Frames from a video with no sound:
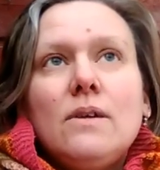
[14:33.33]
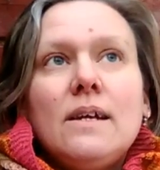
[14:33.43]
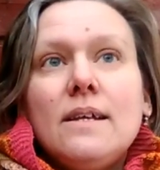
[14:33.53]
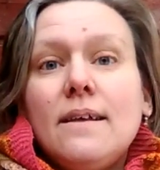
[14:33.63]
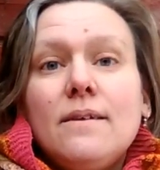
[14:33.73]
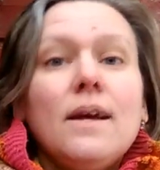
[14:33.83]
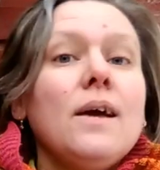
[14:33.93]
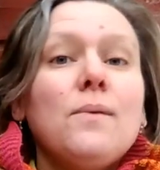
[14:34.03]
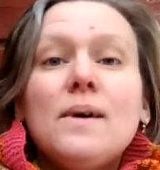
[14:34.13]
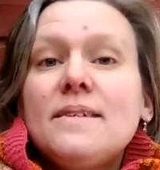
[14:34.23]

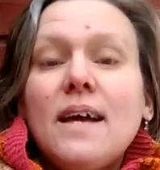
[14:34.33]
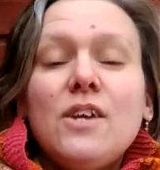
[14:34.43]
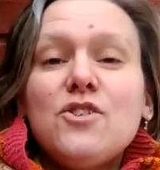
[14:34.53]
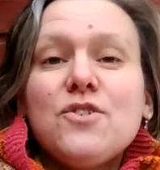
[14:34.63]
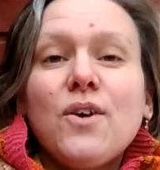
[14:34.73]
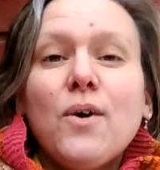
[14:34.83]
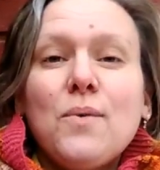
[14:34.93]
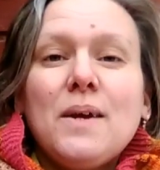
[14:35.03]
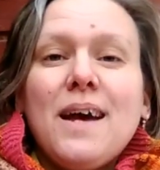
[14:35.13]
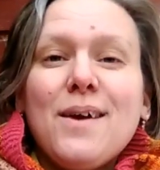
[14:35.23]
It was ages ago
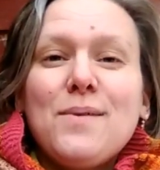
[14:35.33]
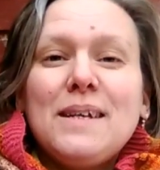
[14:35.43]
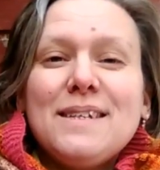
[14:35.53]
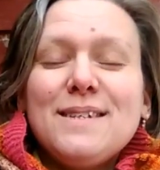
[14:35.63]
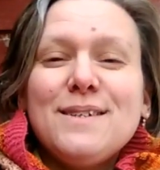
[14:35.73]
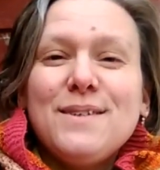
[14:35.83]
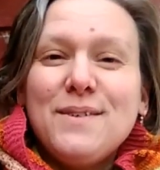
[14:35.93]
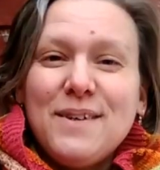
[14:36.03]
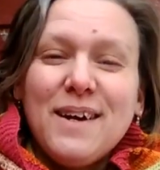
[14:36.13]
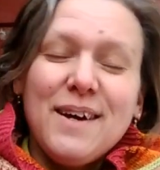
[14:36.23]
when I went
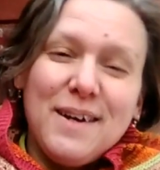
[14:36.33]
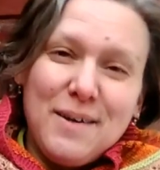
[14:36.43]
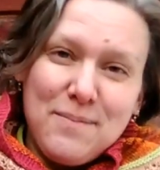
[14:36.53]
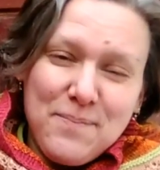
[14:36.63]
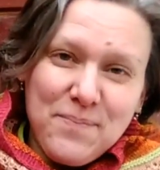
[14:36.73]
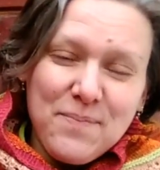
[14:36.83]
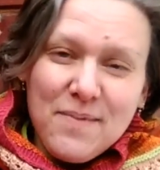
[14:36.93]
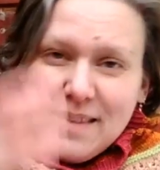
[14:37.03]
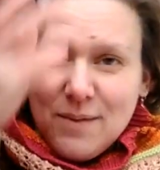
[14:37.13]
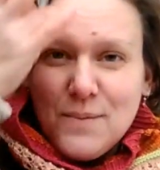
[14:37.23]
to
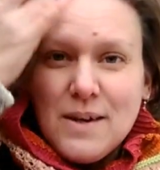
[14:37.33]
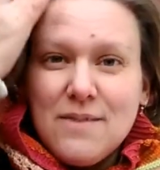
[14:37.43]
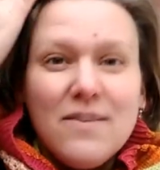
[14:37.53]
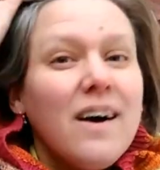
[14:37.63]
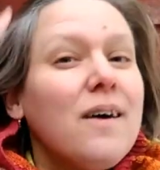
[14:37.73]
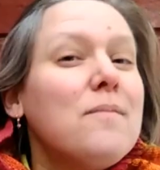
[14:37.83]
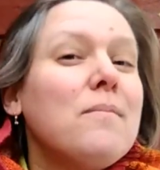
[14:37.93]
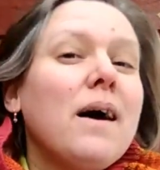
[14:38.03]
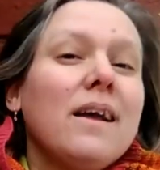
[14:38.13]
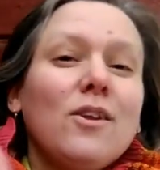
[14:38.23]
one of
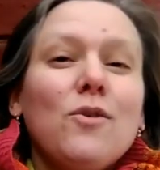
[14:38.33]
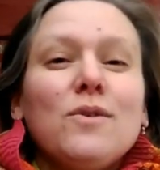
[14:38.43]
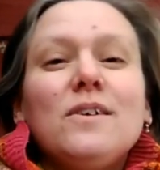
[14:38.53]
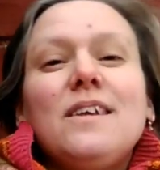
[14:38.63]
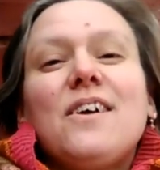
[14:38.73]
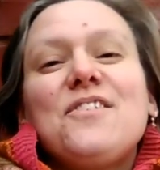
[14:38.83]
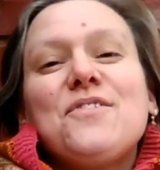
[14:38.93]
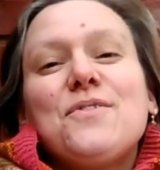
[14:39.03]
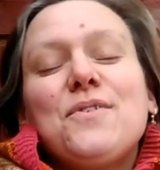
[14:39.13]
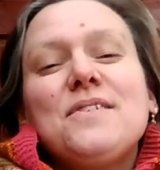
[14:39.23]
my local yarn
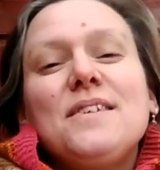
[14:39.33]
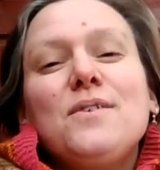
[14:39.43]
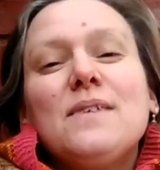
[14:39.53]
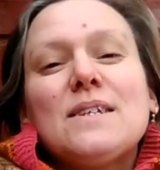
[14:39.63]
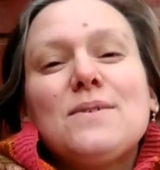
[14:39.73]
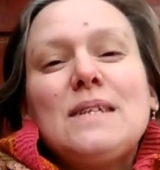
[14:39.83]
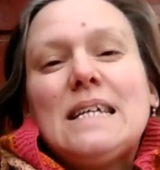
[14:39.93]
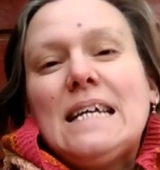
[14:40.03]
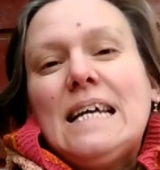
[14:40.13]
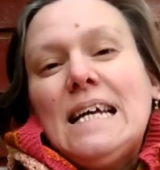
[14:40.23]
stores in
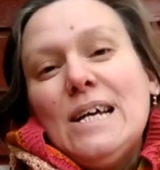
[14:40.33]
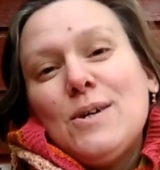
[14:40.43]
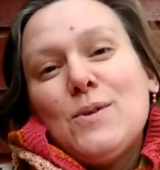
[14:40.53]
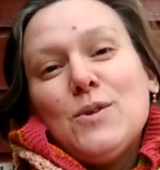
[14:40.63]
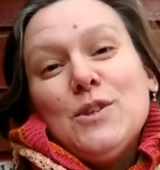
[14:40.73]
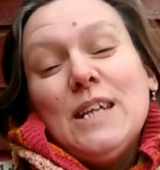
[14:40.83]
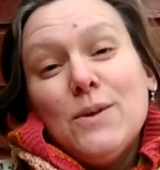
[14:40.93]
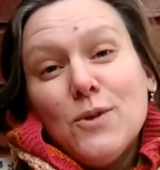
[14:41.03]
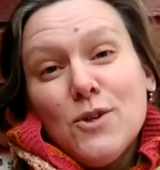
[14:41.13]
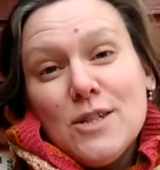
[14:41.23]
Jyväskylä called
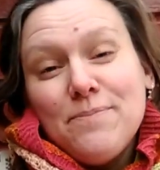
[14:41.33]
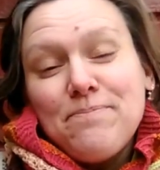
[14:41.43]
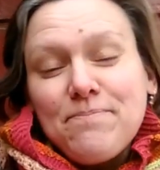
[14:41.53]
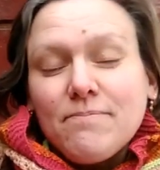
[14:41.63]
Neurosi,